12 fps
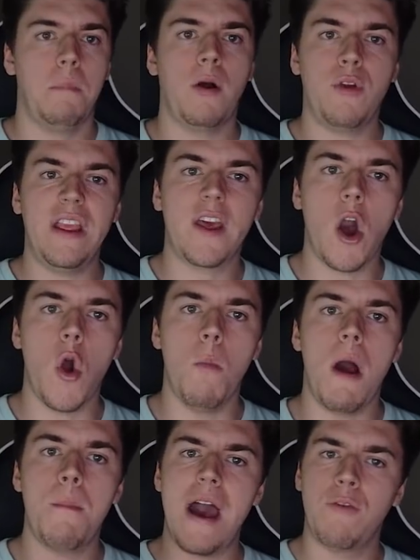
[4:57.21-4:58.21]
But Rico,
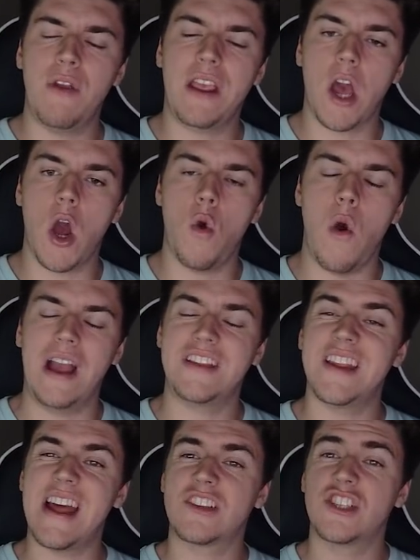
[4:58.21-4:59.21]
my man Rico, I
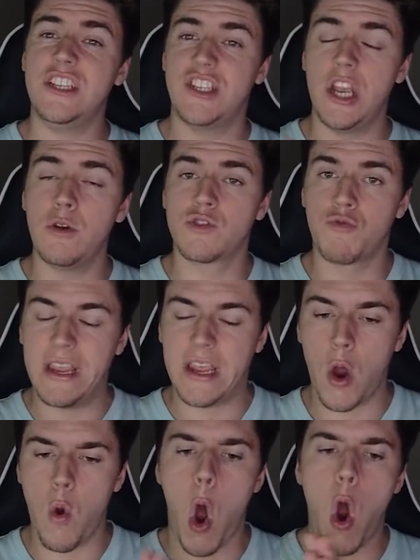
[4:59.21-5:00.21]
did actually choose
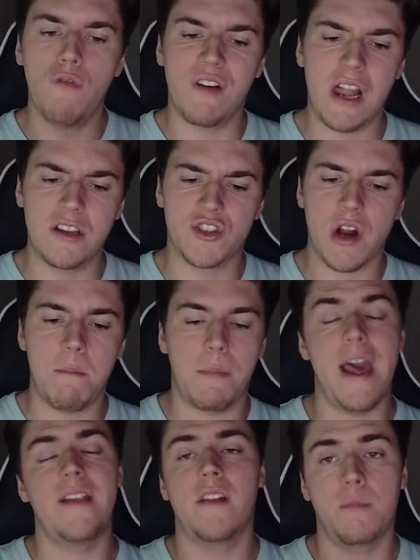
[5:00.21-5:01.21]
Rico over LUNDSTRAM,
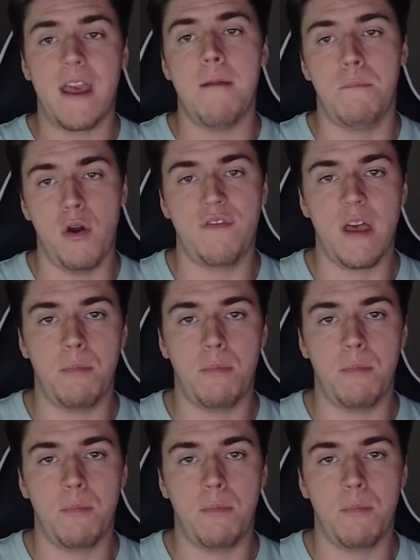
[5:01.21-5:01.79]
but I ended up getting both of their